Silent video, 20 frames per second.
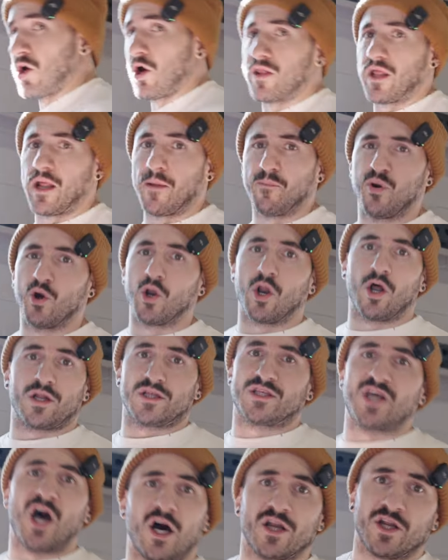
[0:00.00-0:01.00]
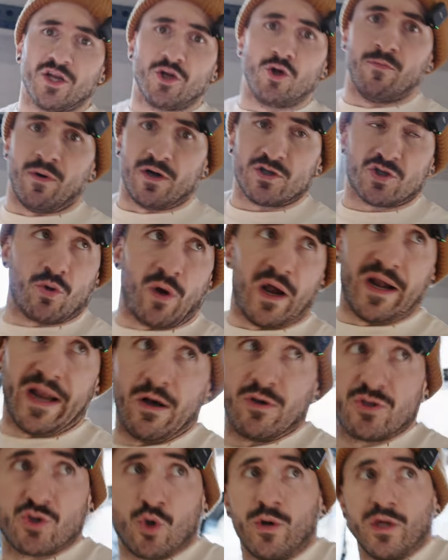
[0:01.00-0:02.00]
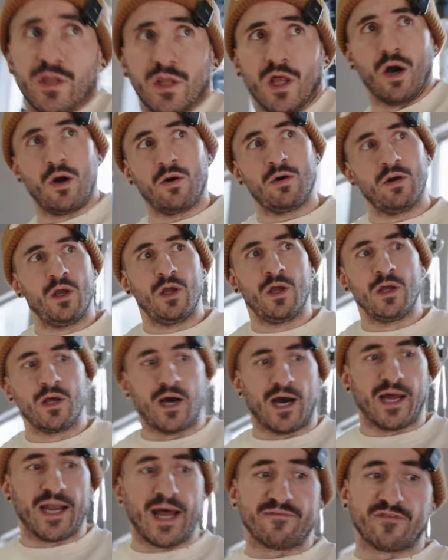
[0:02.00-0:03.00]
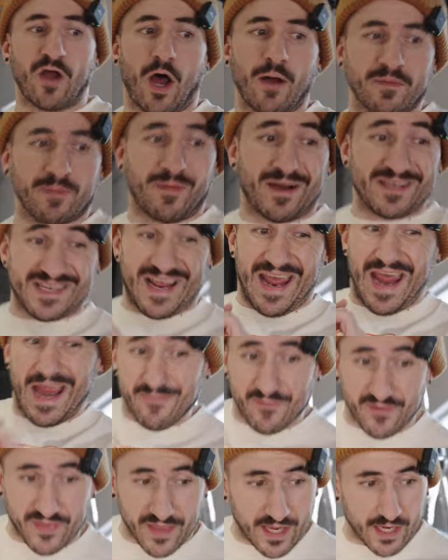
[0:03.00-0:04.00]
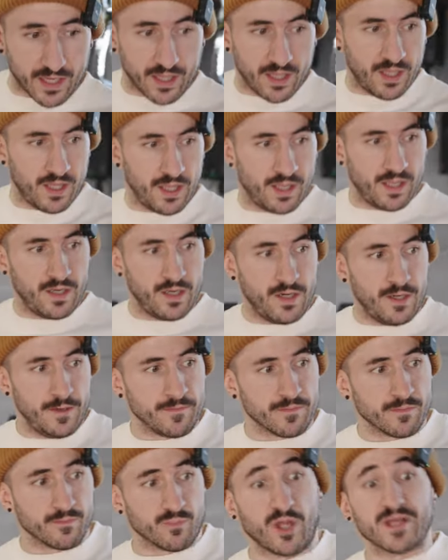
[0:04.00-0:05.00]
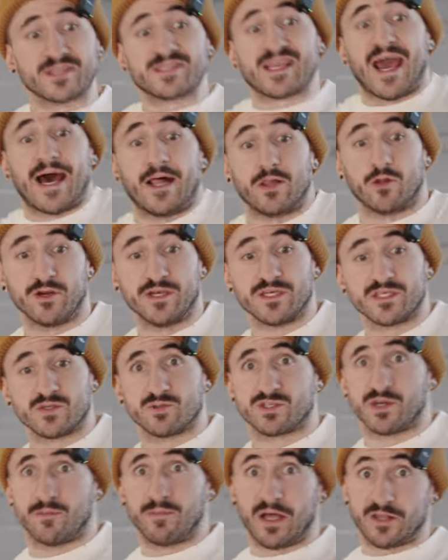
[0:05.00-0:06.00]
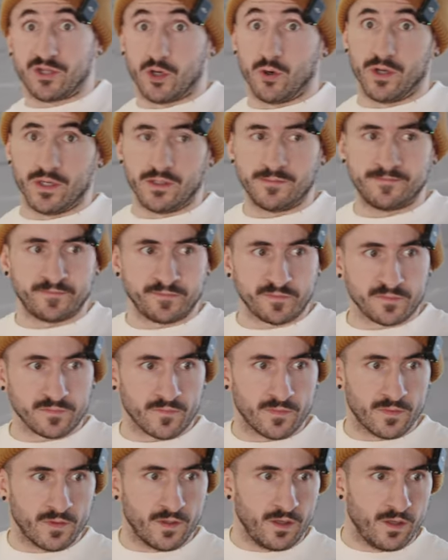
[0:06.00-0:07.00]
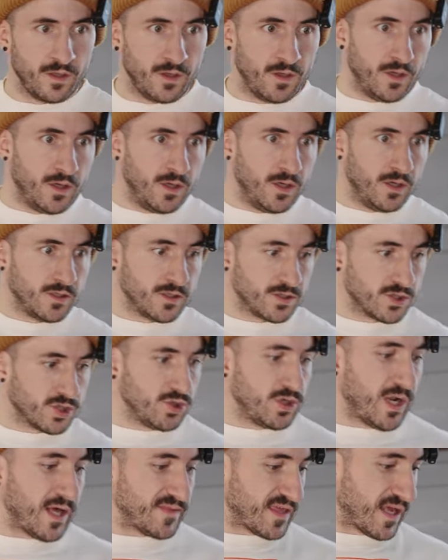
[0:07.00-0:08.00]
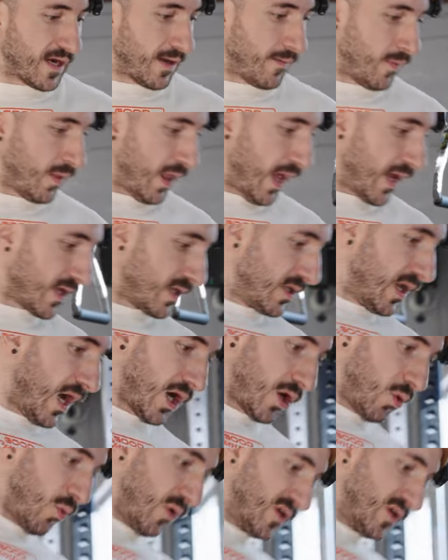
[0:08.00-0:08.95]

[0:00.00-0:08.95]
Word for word: are that I put on a ton of new muscle right now is already low. I'd have to optimize everything, plus calories, which I'm not doing. So not that I'm like not gonna